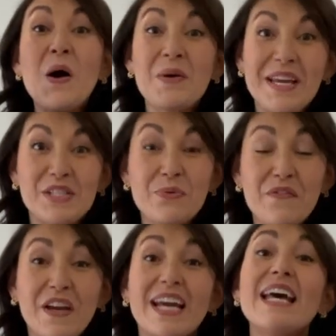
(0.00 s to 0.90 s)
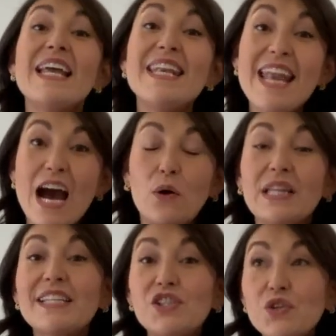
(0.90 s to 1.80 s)
Okay, terrific. Now
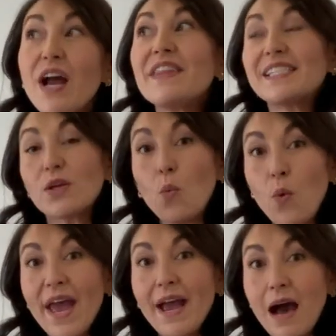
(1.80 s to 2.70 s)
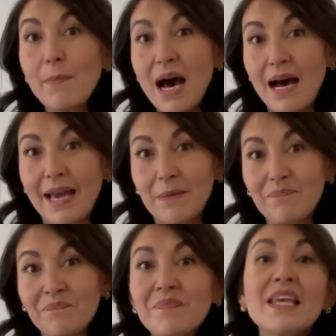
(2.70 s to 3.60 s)
let's try this way up high.
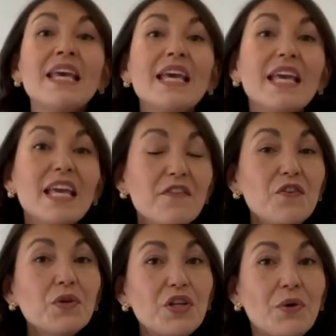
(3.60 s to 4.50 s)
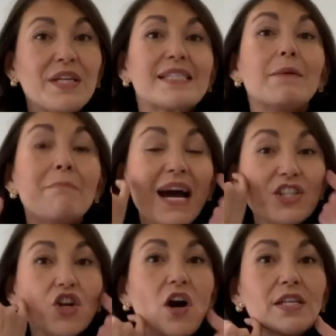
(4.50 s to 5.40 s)
If you'll notice, my
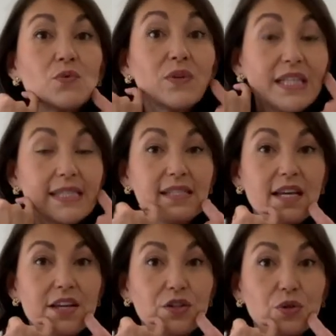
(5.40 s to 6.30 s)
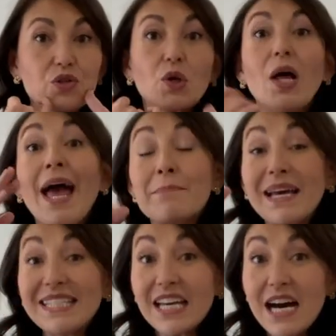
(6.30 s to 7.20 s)
jaw is really staying neutral and
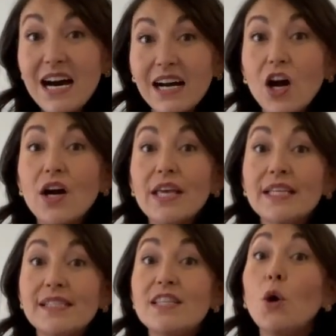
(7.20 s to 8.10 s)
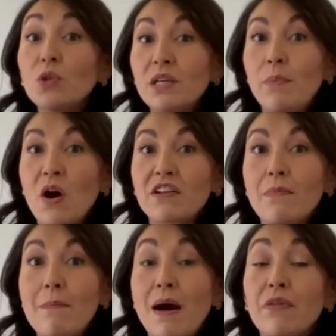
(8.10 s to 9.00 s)
my tongue is the only part of
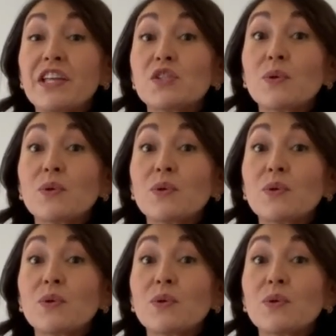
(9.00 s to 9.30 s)
my mouth that's